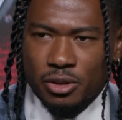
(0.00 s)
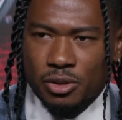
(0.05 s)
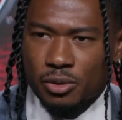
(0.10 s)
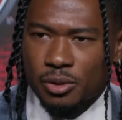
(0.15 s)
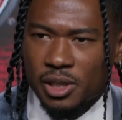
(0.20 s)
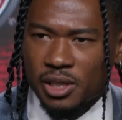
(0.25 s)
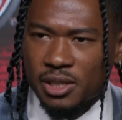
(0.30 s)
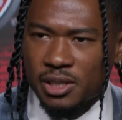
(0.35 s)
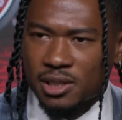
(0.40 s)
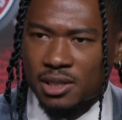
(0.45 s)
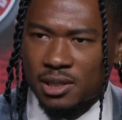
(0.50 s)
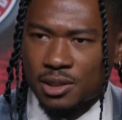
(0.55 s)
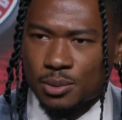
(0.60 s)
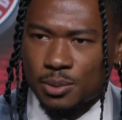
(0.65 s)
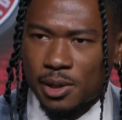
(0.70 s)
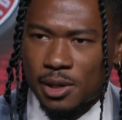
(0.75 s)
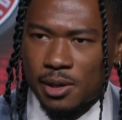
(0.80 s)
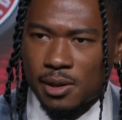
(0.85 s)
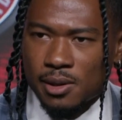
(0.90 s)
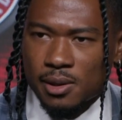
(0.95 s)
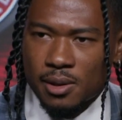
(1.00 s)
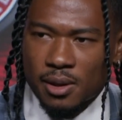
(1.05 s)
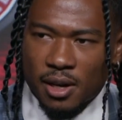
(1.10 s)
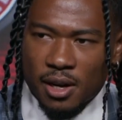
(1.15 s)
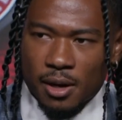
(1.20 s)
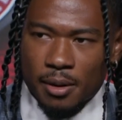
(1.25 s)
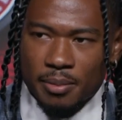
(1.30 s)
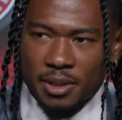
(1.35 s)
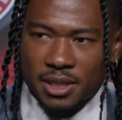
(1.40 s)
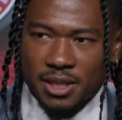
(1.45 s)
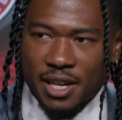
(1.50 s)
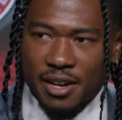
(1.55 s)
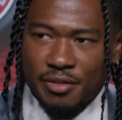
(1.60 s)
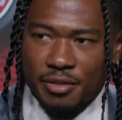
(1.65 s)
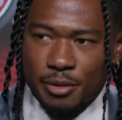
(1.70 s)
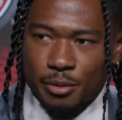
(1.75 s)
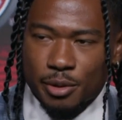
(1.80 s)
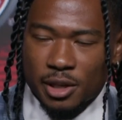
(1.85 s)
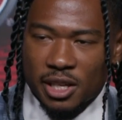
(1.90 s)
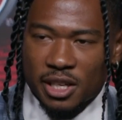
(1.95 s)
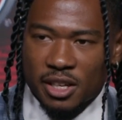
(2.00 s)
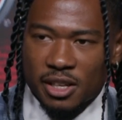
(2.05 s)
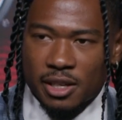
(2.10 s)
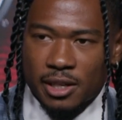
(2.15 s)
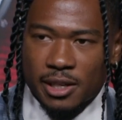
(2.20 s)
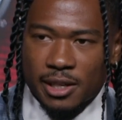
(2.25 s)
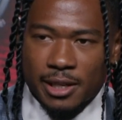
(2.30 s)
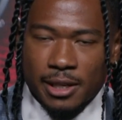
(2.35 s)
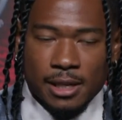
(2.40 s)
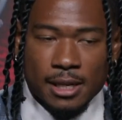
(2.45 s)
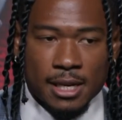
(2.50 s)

who he is as well. He's definitely really good, and